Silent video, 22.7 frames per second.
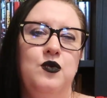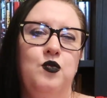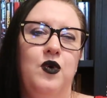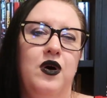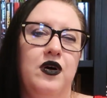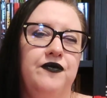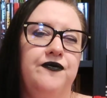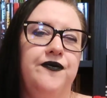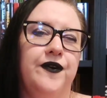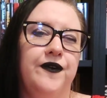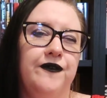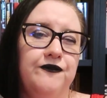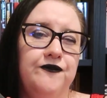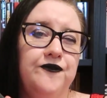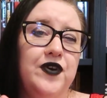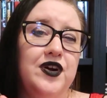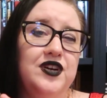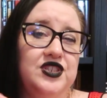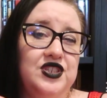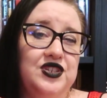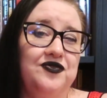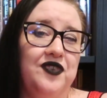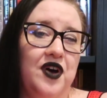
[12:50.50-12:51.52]
well, for,
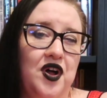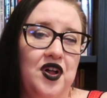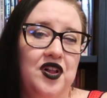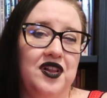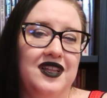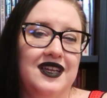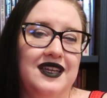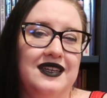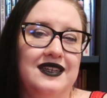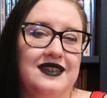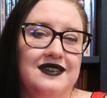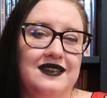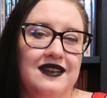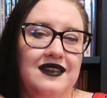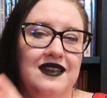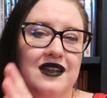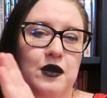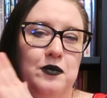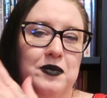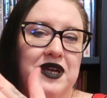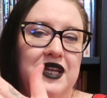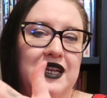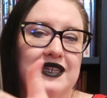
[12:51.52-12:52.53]
first of all, it is a
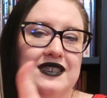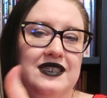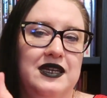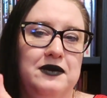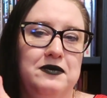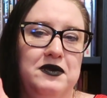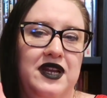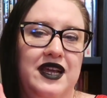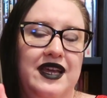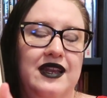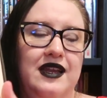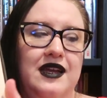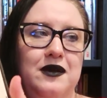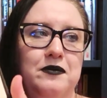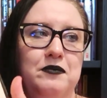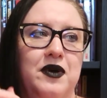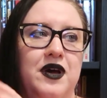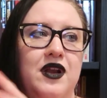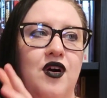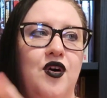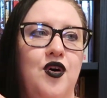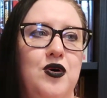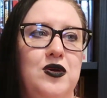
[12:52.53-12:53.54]
little bit intimidating,
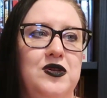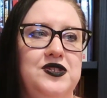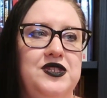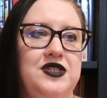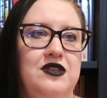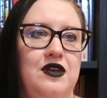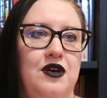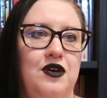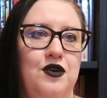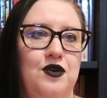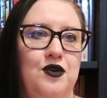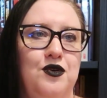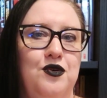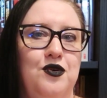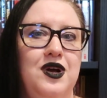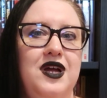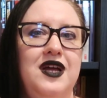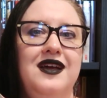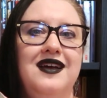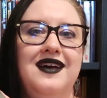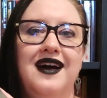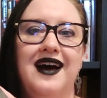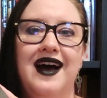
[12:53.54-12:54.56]
but also
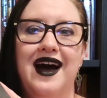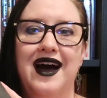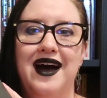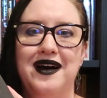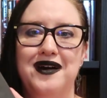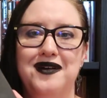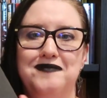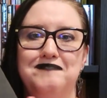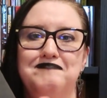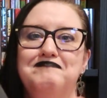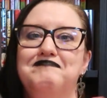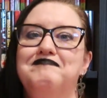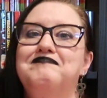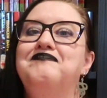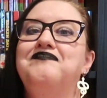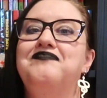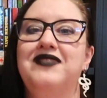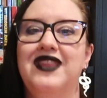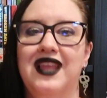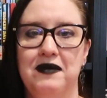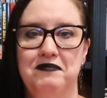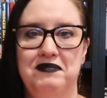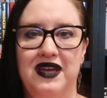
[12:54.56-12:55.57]
um,
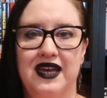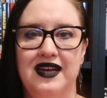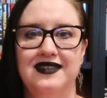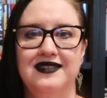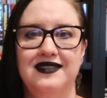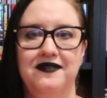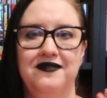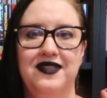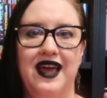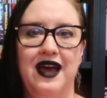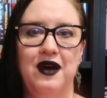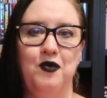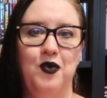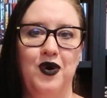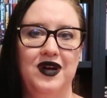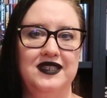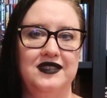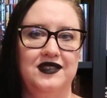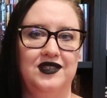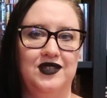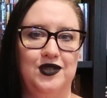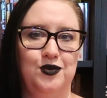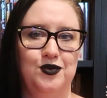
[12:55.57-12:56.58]
because of that
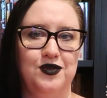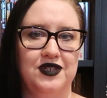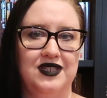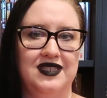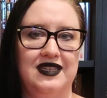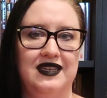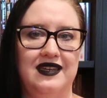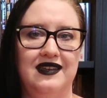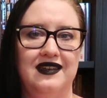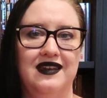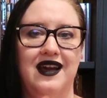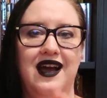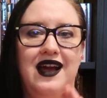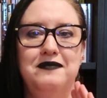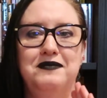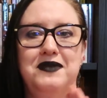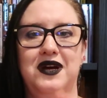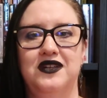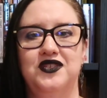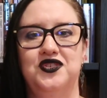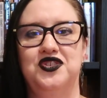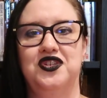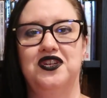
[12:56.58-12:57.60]
one sewer scene, I'm
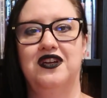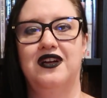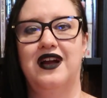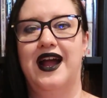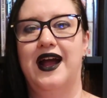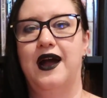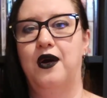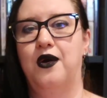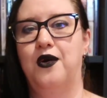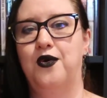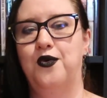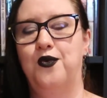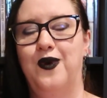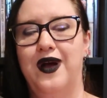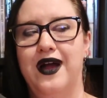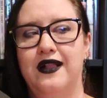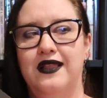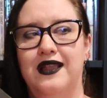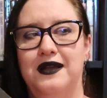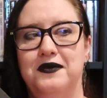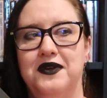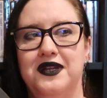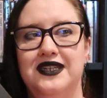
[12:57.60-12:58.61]
not sure how
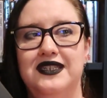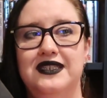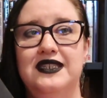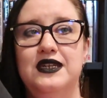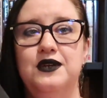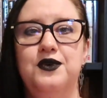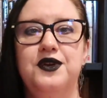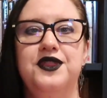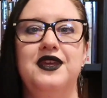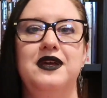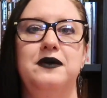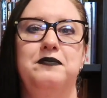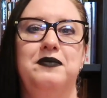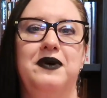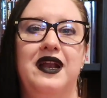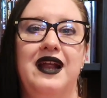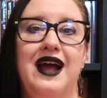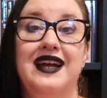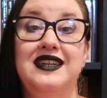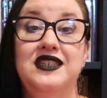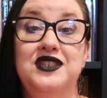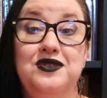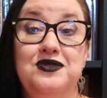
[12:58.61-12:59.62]
well I'm going to deal with it,
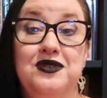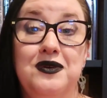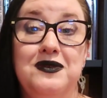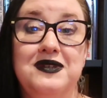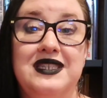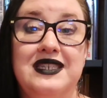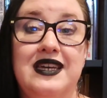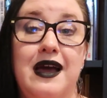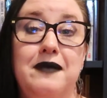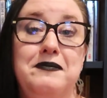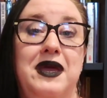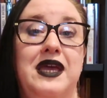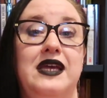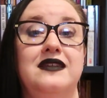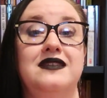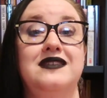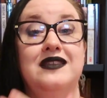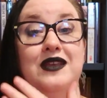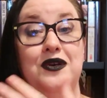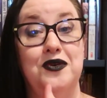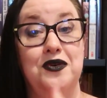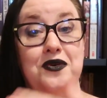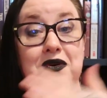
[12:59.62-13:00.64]
but I do know it's coming,
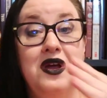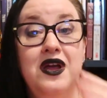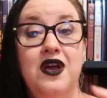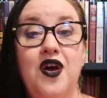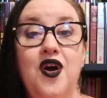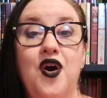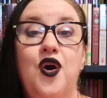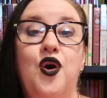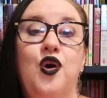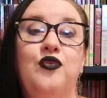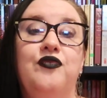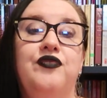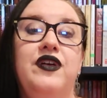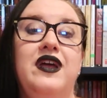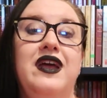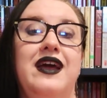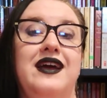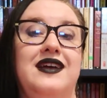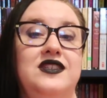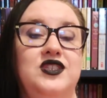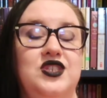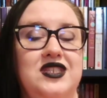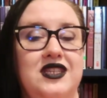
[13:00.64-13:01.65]
so hopefully
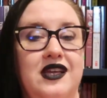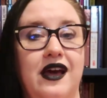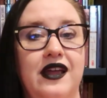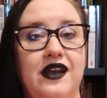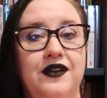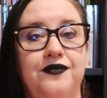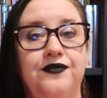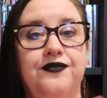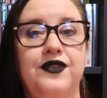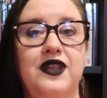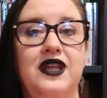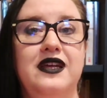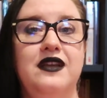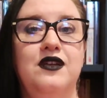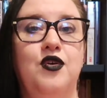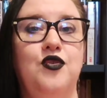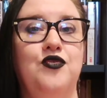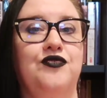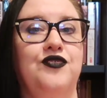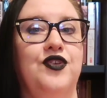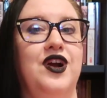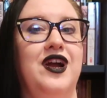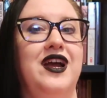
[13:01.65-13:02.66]
I can just kind of flit
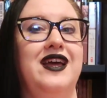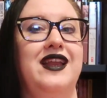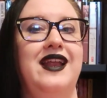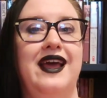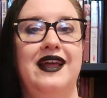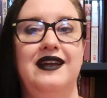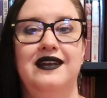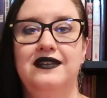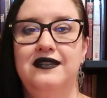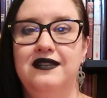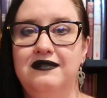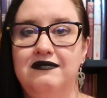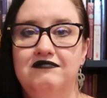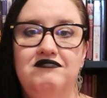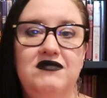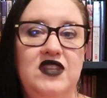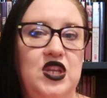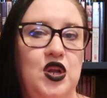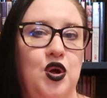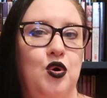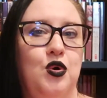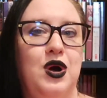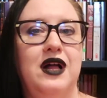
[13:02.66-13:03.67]
over it and,
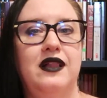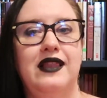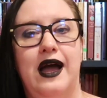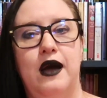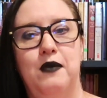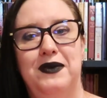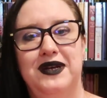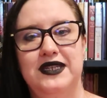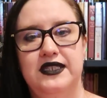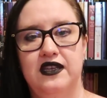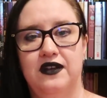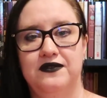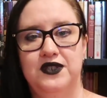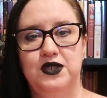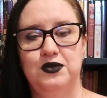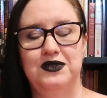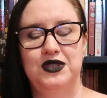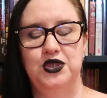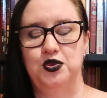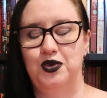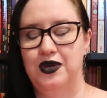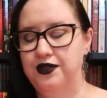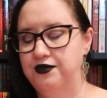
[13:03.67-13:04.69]
you know, allow myself
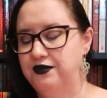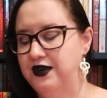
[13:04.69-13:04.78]
to enjoy